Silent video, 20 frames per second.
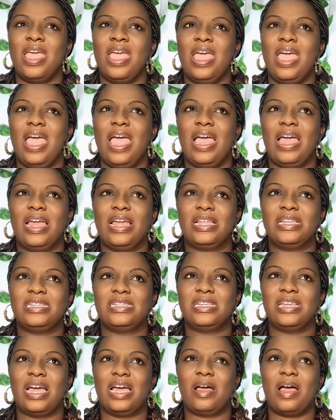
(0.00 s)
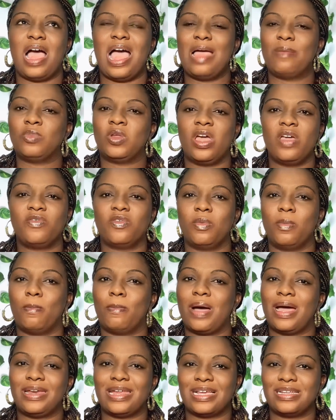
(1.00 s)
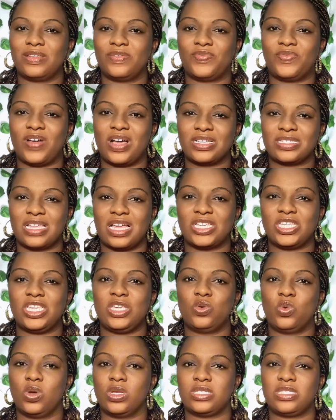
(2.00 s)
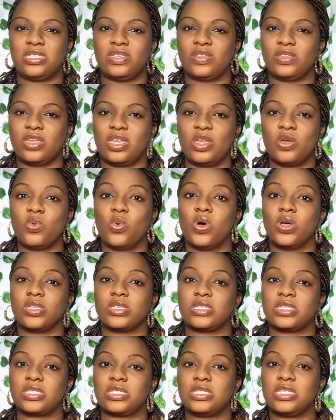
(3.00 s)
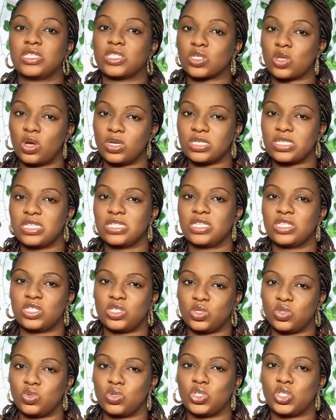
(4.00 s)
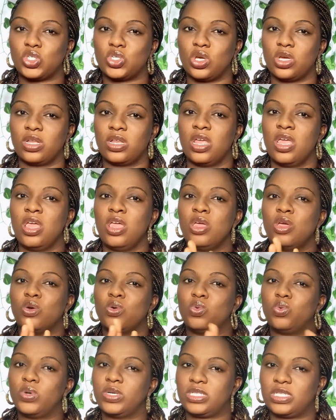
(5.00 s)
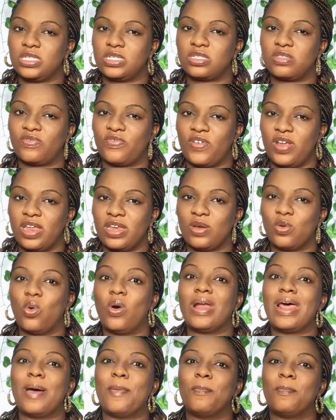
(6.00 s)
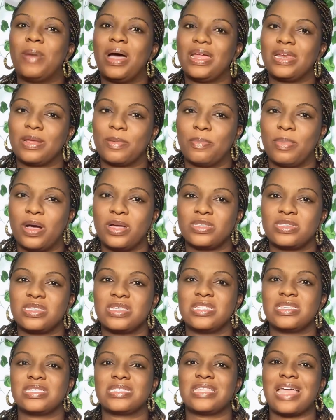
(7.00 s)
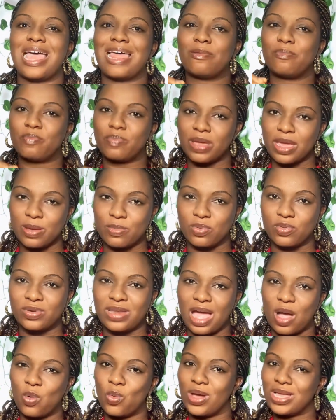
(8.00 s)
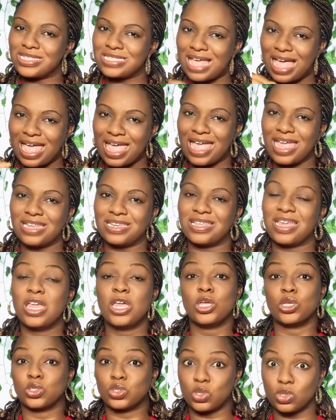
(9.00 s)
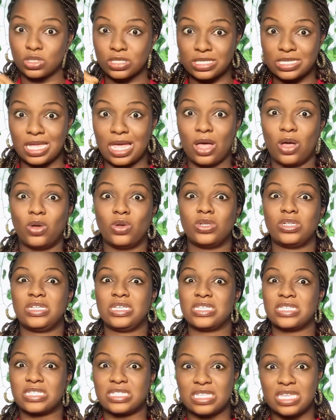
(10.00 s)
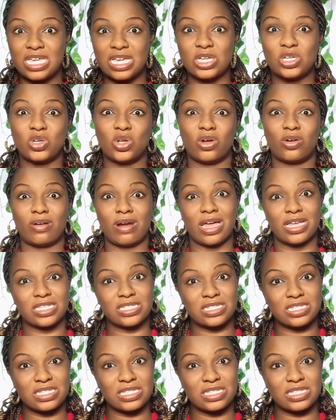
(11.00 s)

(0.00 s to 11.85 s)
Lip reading: And I'm not even mad at the fact that he was discussing the situation with his friend. What I'm mad about is that babe that went ahead to tell this ignorant,